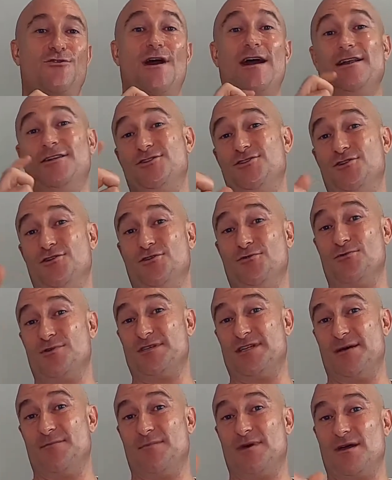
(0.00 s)
gratitude or
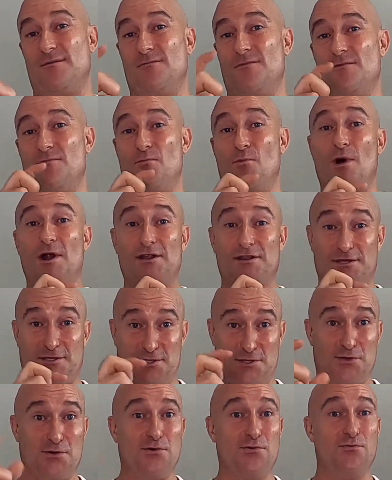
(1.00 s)
resentment. One of the
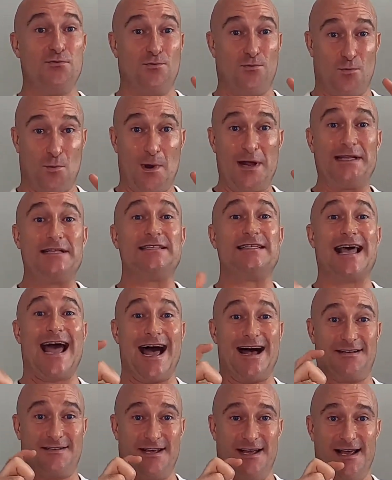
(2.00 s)
two wins
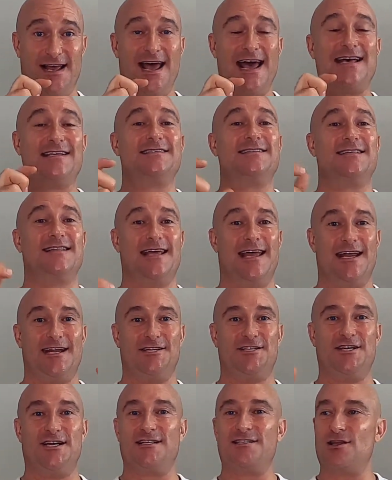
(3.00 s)
out as to the
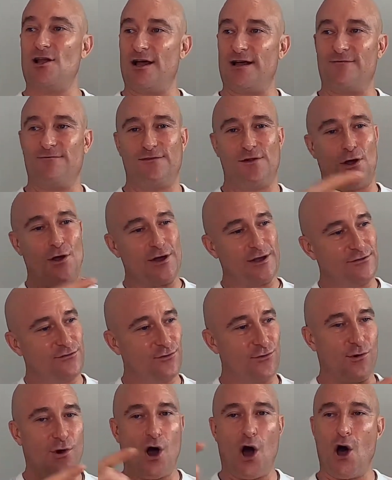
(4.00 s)
energy. It's like flowing
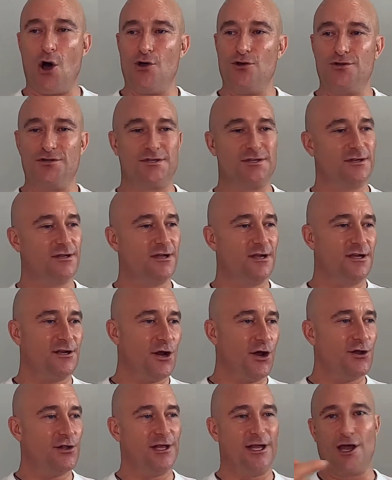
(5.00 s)
through a hose. It can
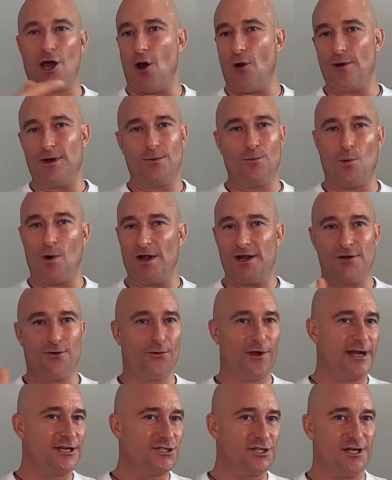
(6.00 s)
only go in one
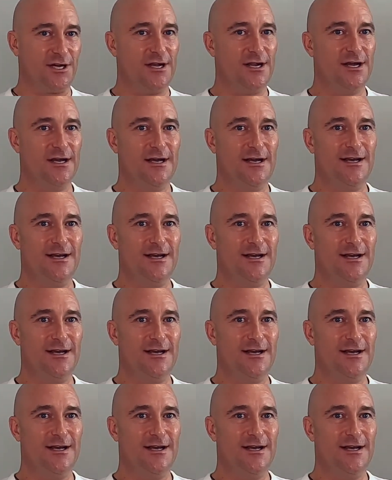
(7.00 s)
direction.